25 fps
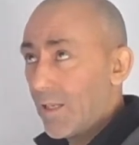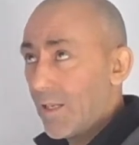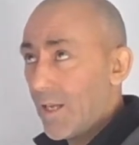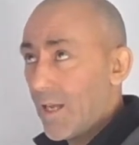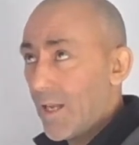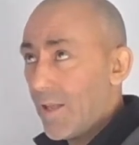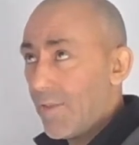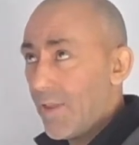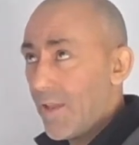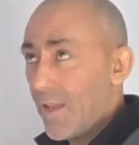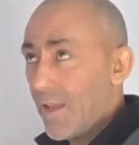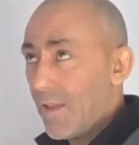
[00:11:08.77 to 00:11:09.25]

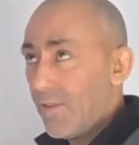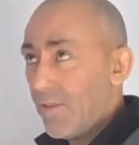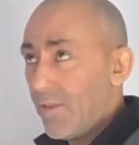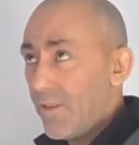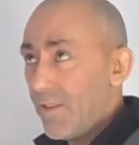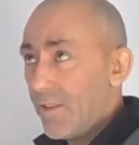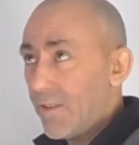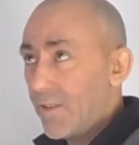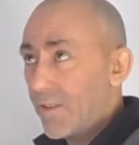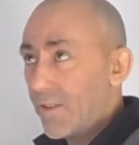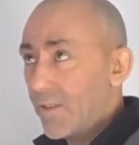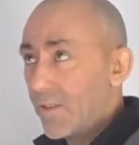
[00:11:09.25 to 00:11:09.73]
And then
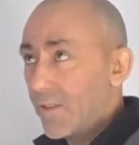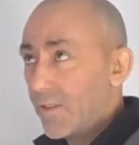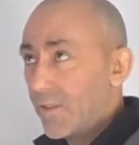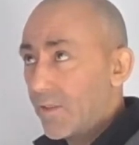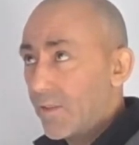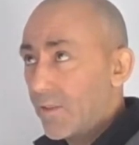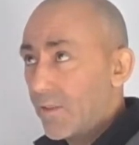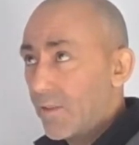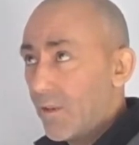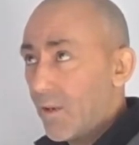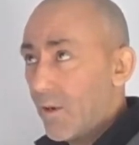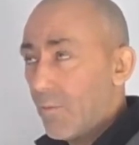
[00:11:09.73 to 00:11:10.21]

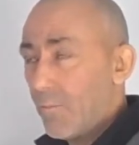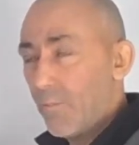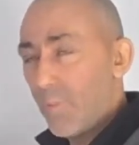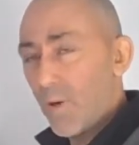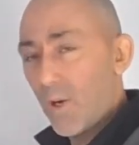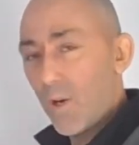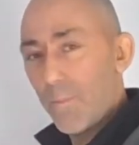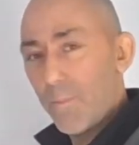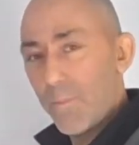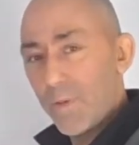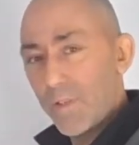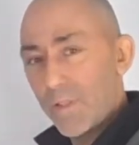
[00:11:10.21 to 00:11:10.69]
this
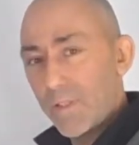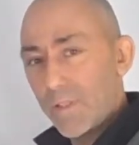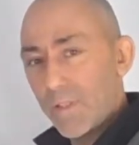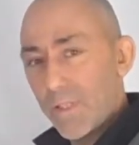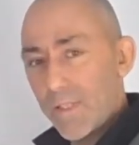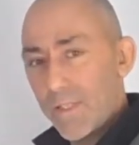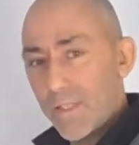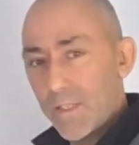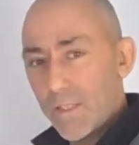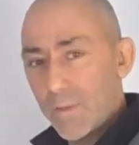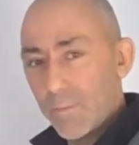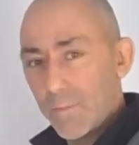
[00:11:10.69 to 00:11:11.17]
on-purposely
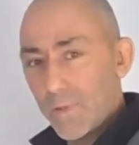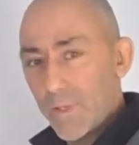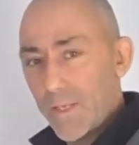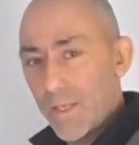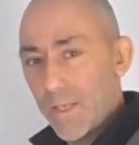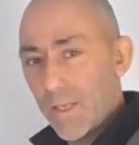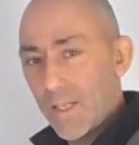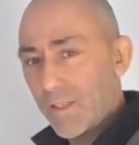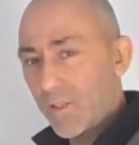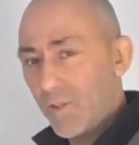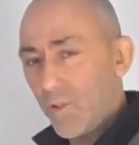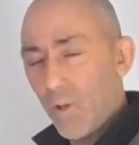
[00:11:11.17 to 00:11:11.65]
disciplining.
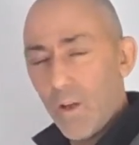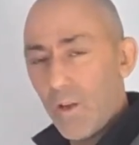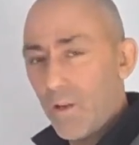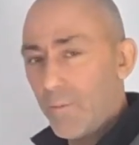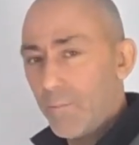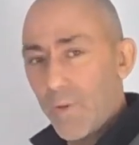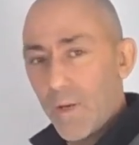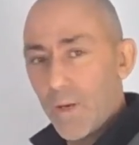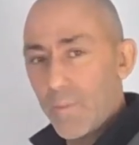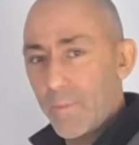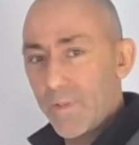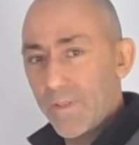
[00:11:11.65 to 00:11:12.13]
It's not
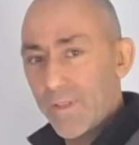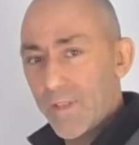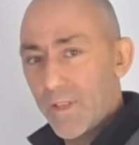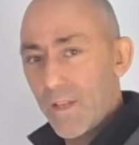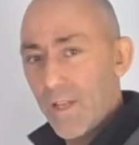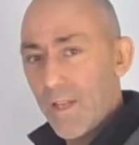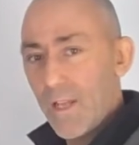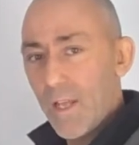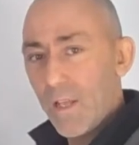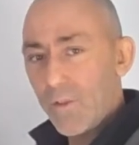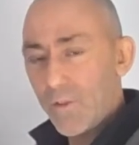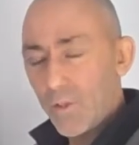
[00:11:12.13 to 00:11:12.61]
on purpose. The
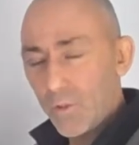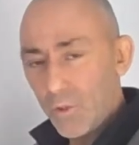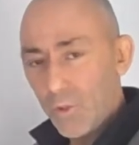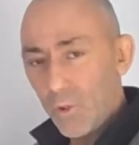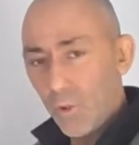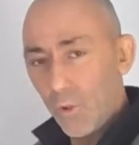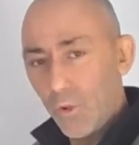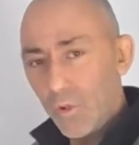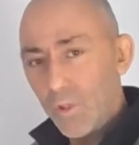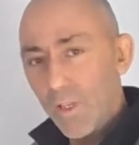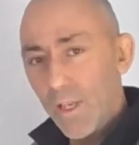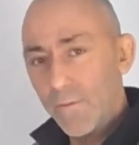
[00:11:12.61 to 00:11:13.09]

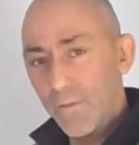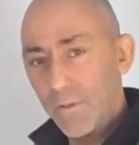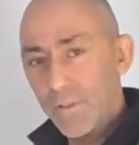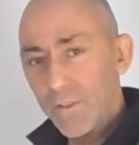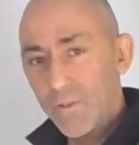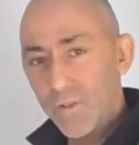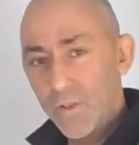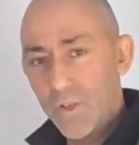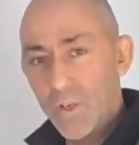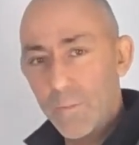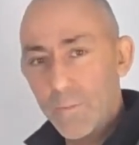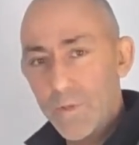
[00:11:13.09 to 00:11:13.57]
low-level
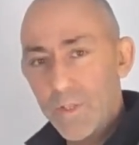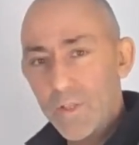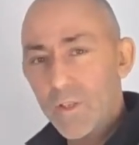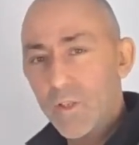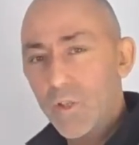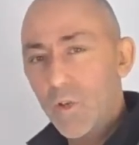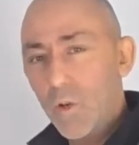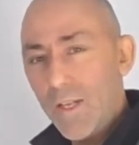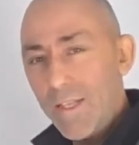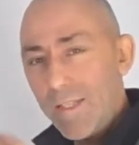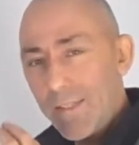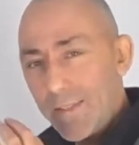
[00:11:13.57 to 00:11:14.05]
disruption is
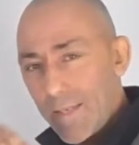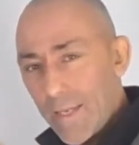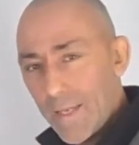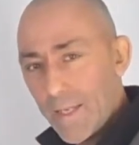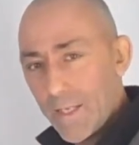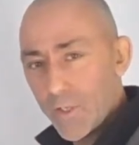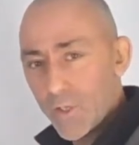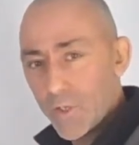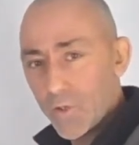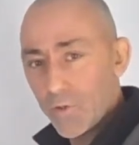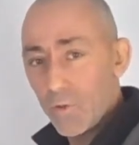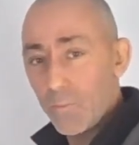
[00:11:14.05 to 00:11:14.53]
not
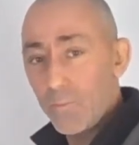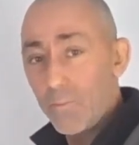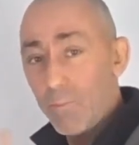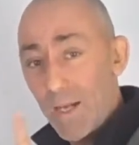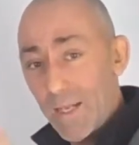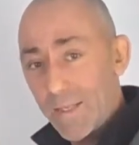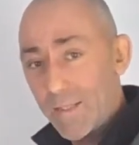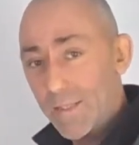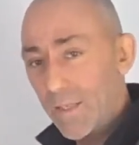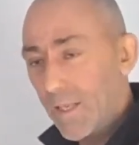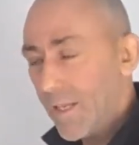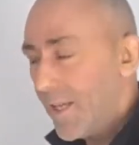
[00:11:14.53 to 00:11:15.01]
intentional,
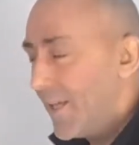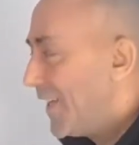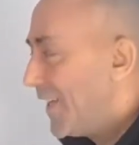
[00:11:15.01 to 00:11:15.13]
but